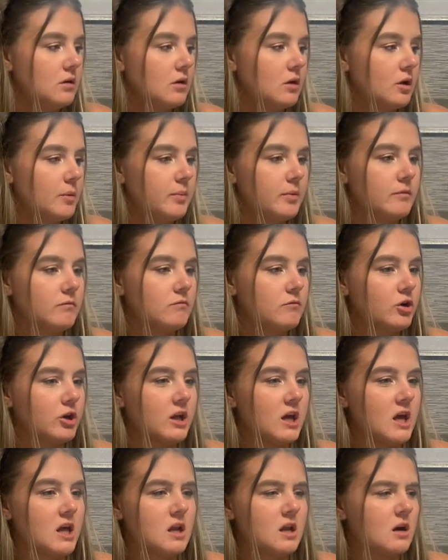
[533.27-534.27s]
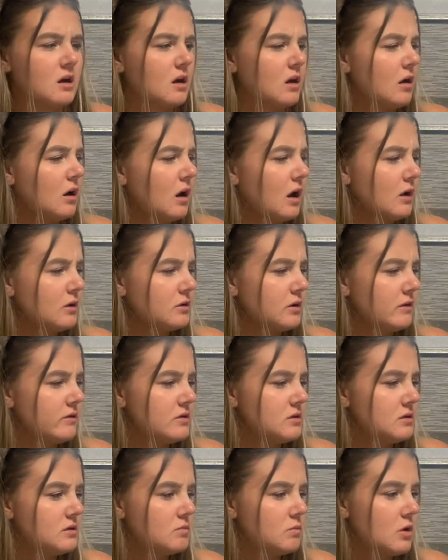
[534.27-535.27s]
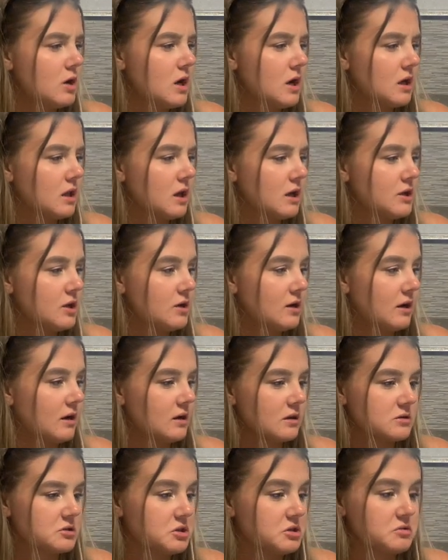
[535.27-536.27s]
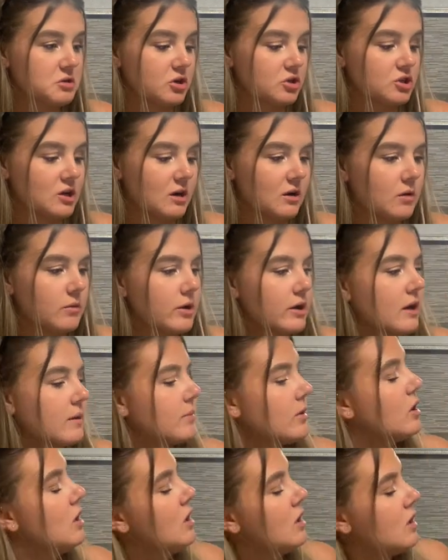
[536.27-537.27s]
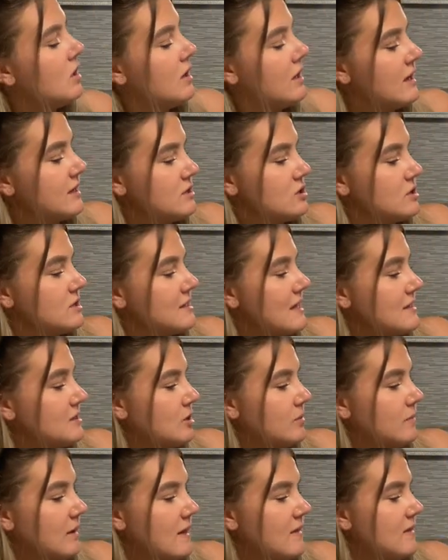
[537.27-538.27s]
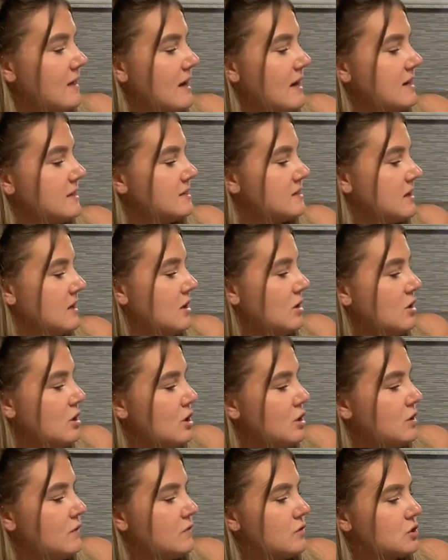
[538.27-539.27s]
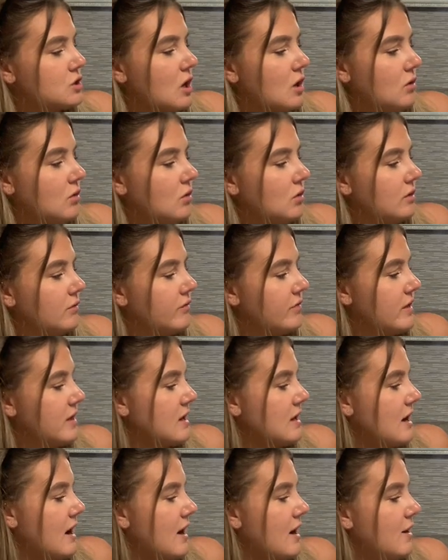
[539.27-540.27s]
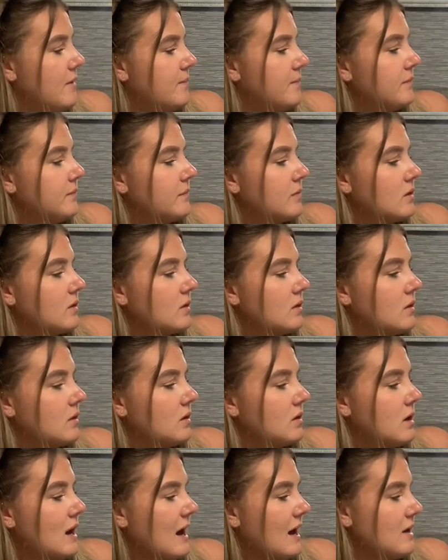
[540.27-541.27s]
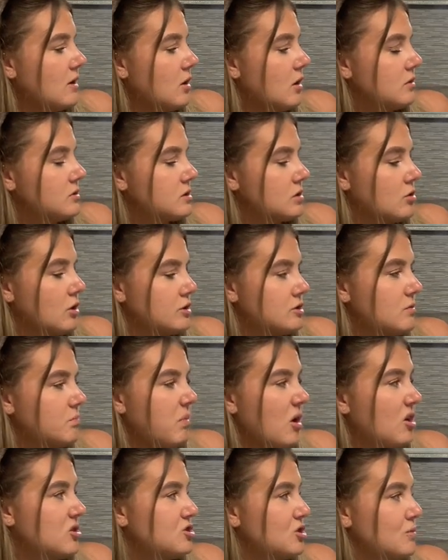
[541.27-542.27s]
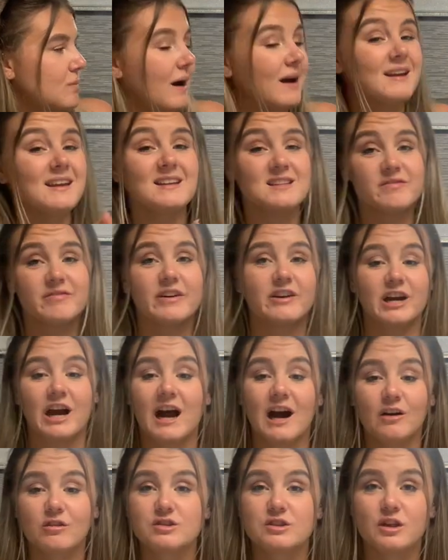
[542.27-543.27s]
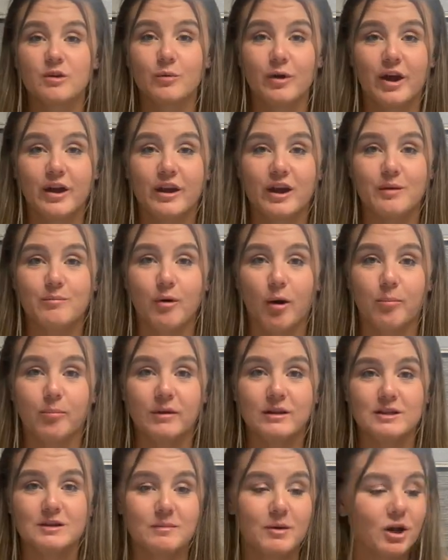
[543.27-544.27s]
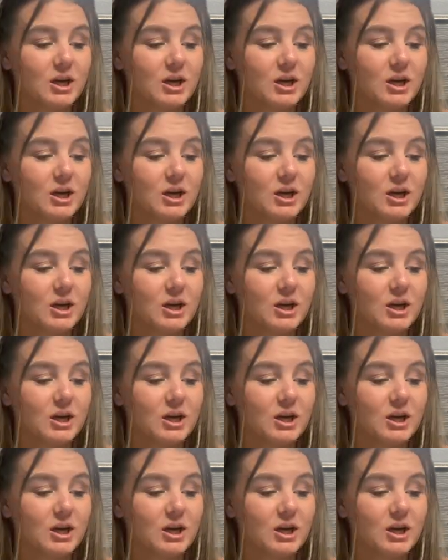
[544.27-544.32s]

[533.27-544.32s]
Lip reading: up and running. How do I even work? I don't actually, not sure how I work it, but it's just set up like this. You've just got all of the icons across the bottom. I need to figure out how to work it properly, to be